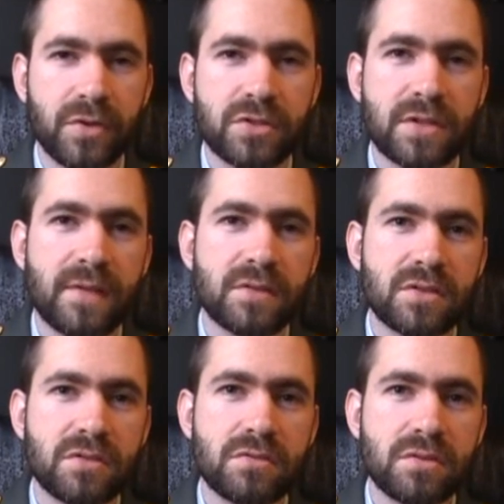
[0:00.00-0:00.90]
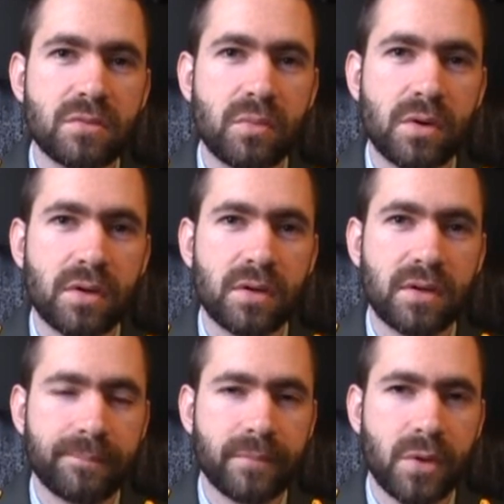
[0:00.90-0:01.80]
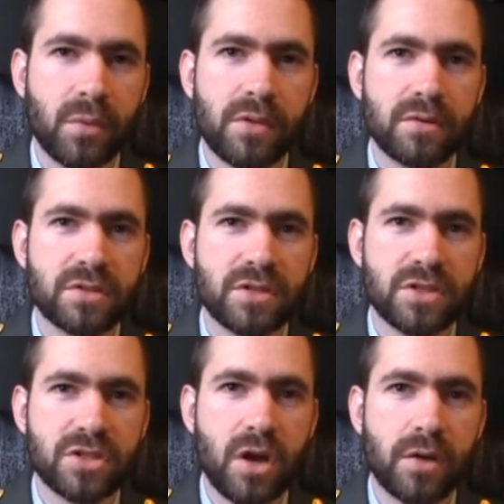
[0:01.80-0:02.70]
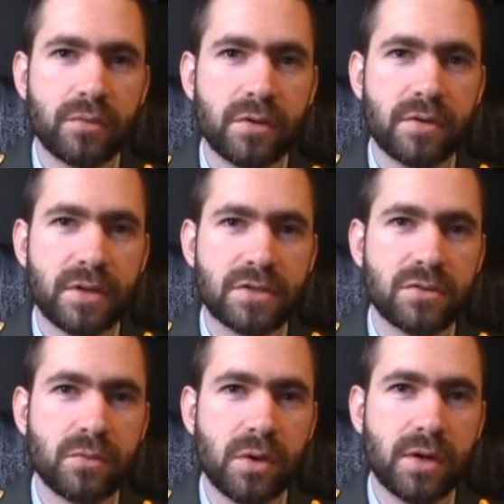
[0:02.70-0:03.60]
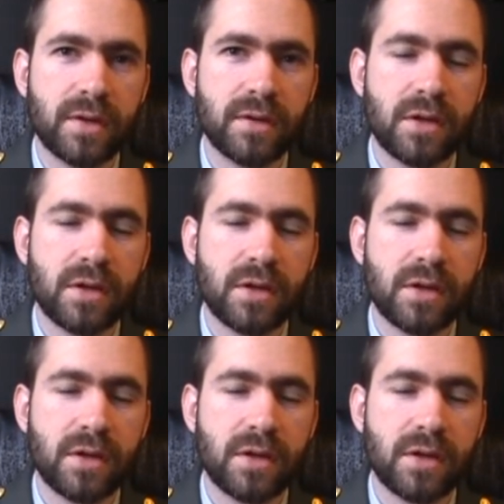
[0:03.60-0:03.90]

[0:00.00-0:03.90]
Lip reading: You just have to choose the one, whether it's the genre that you want,